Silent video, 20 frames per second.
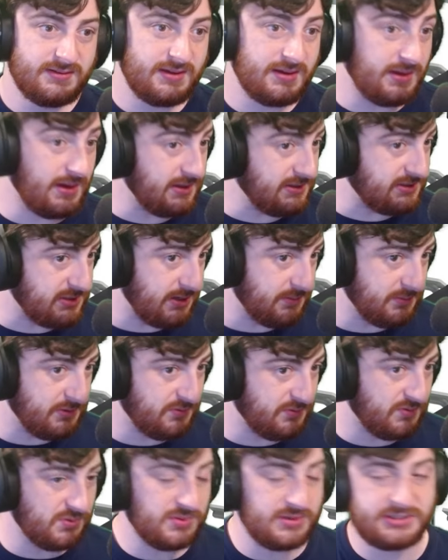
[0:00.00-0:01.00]
has come to
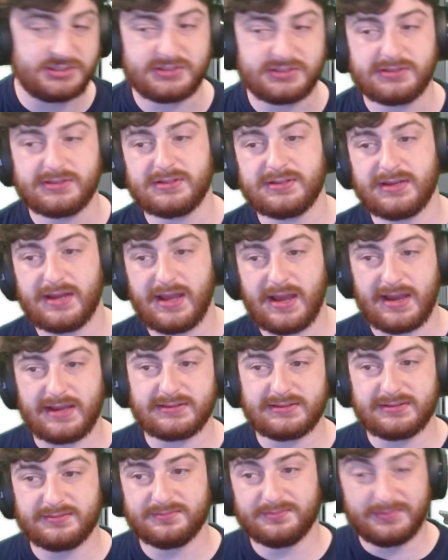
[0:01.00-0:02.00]
fruition, not
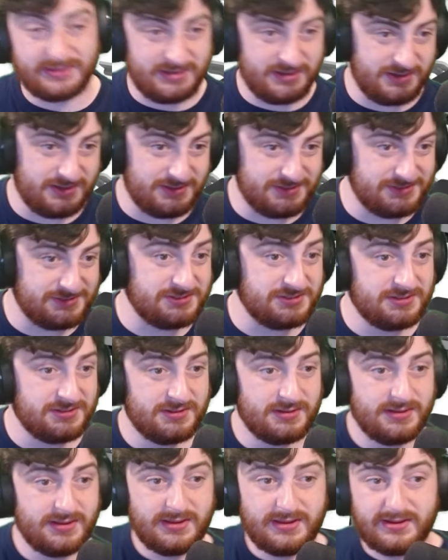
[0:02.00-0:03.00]
because
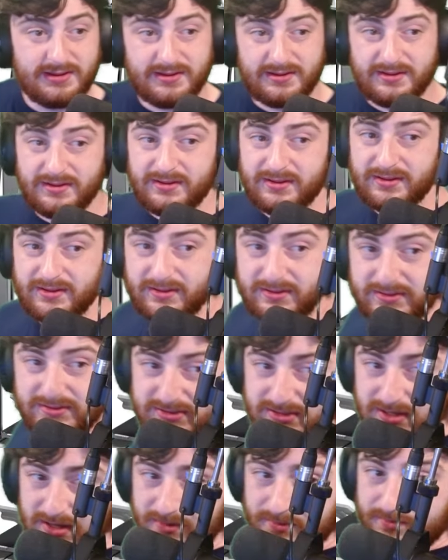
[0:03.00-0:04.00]

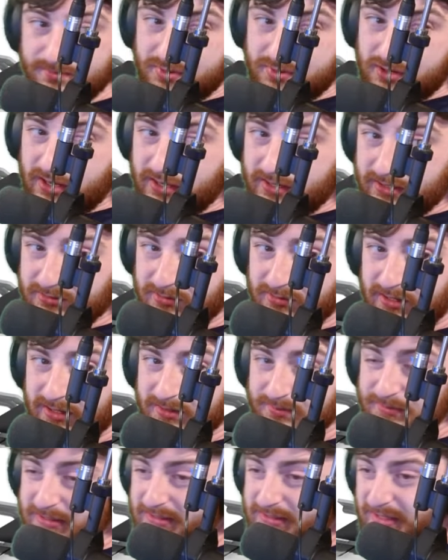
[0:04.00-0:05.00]
some product
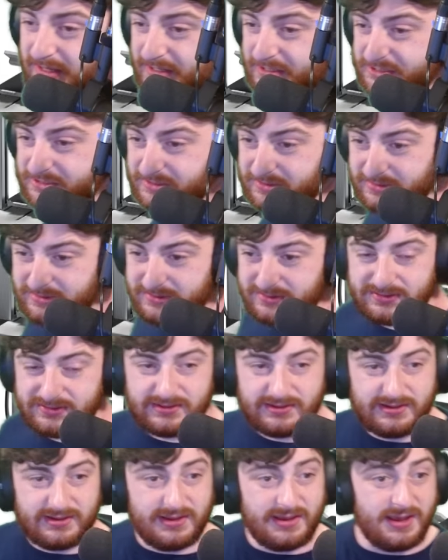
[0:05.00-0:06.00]
recommendation
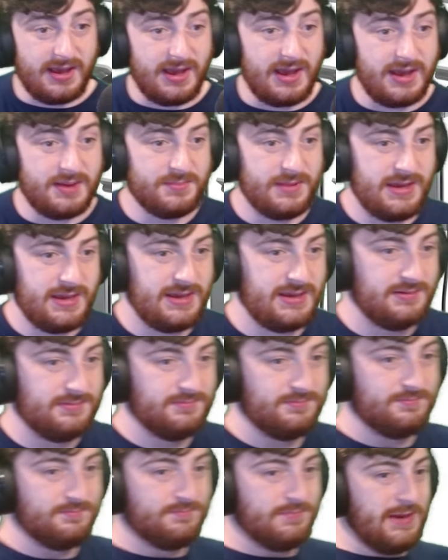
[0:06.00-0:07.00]
I made
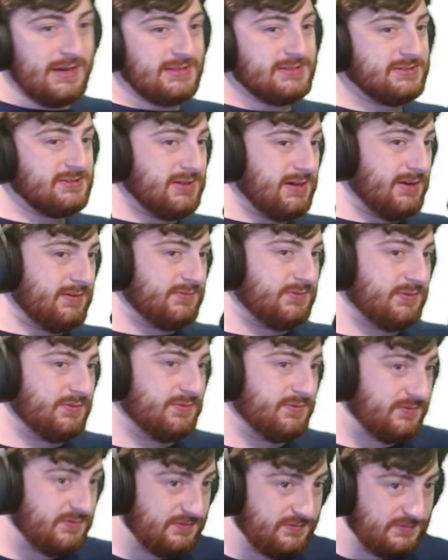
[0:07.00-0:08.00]
based off
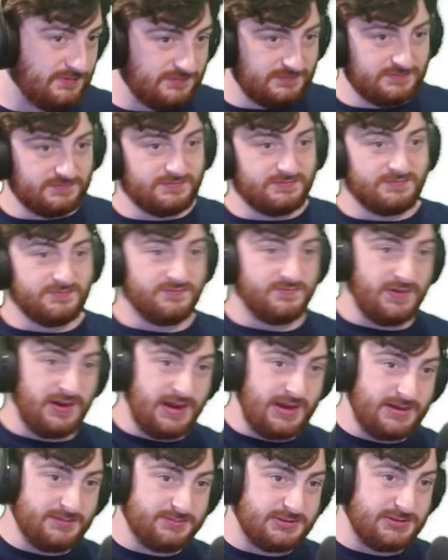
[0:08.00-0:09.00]
of
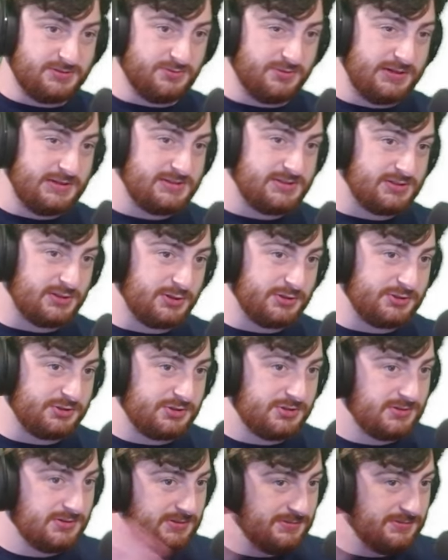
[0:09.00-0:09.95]
vibes and research